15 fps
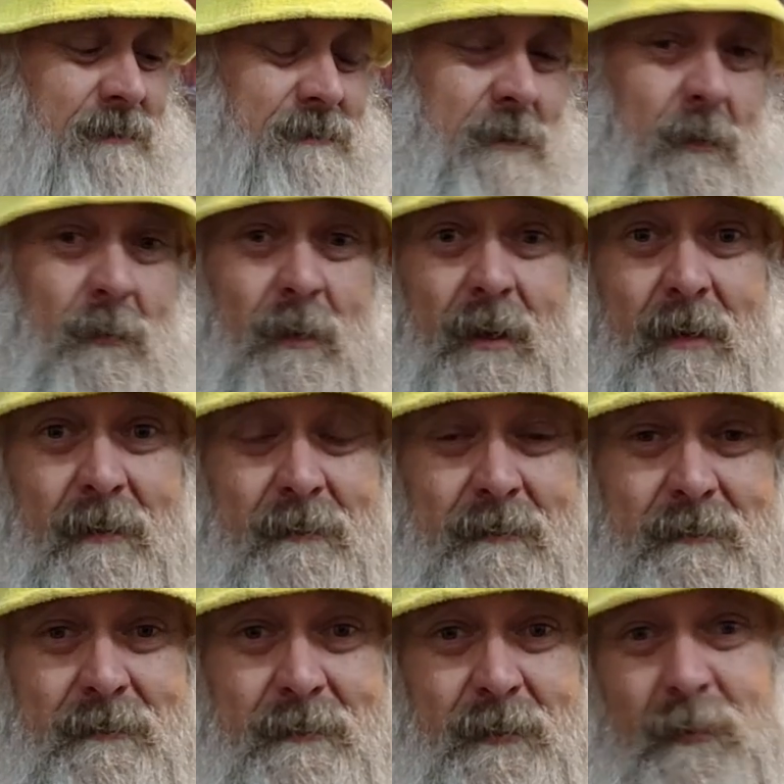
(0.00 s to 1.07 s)
So,
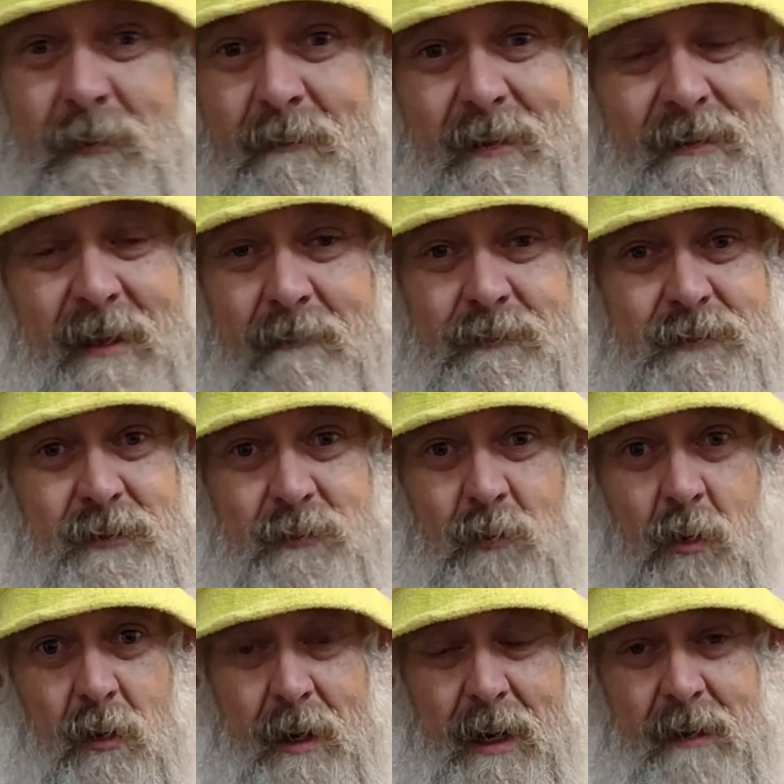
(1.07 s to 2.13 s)
you know what I mean? They was just
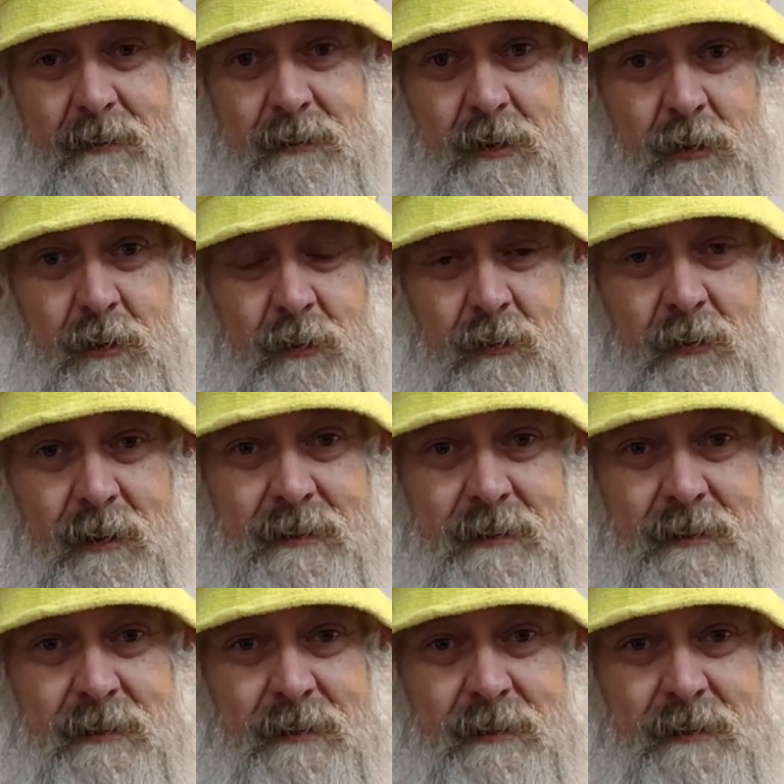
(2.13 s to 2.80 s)
wore out too.